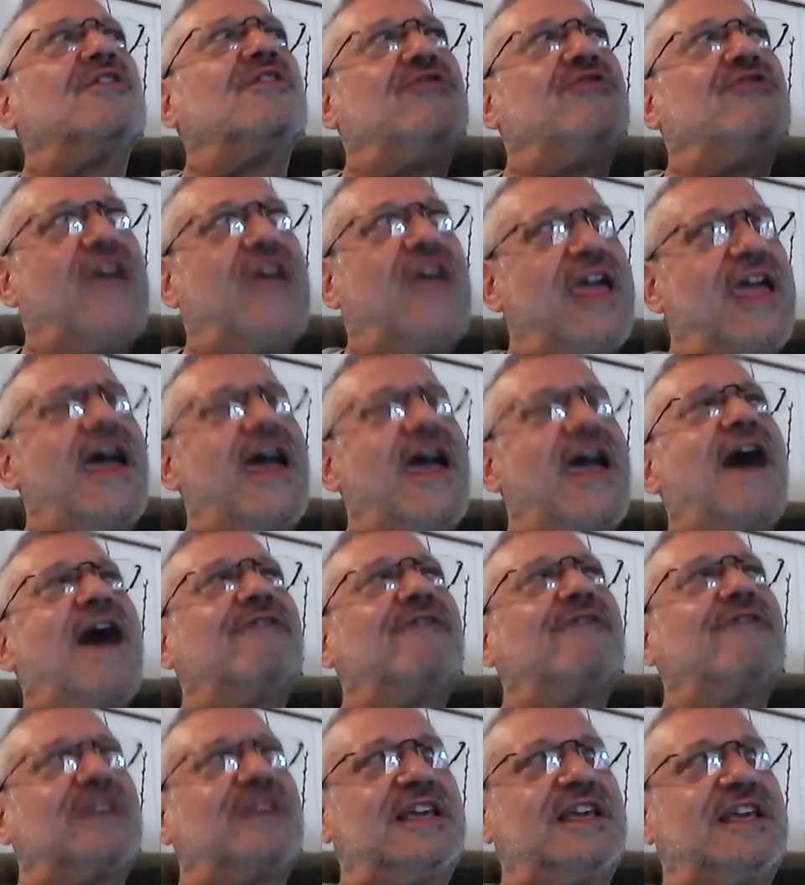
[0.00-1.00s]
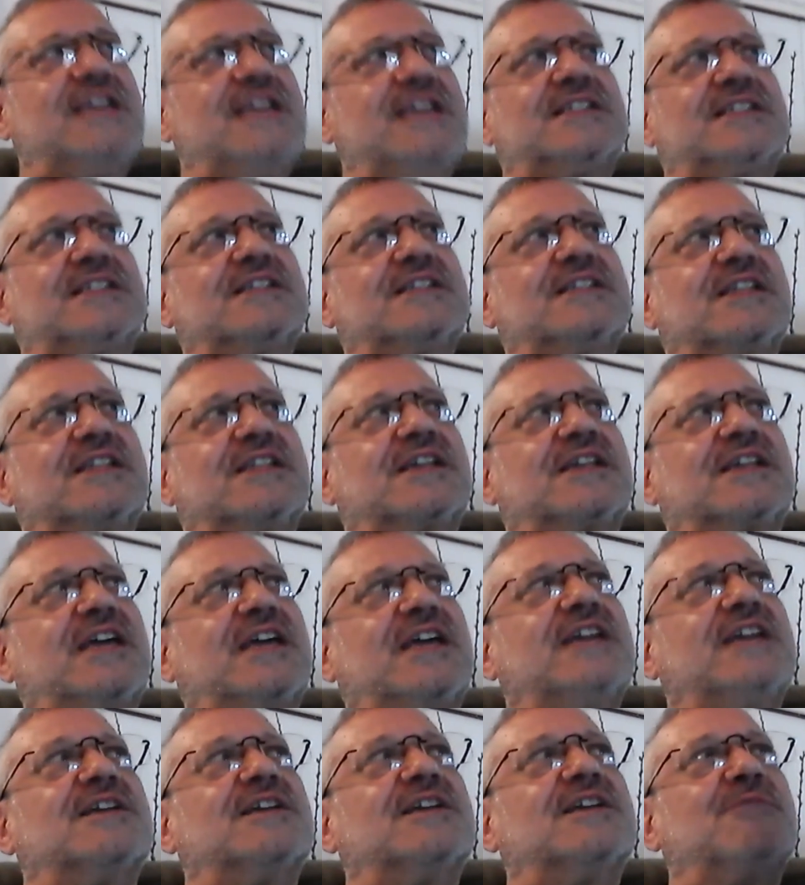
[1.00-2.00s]
They have the keys into the
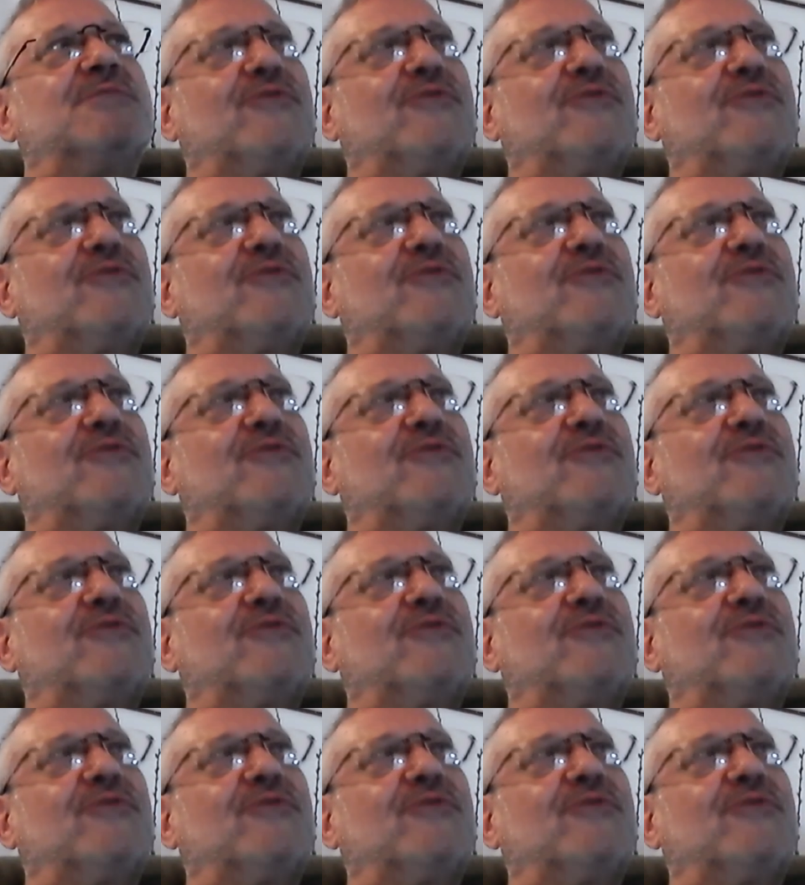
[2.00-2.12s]
kingdom.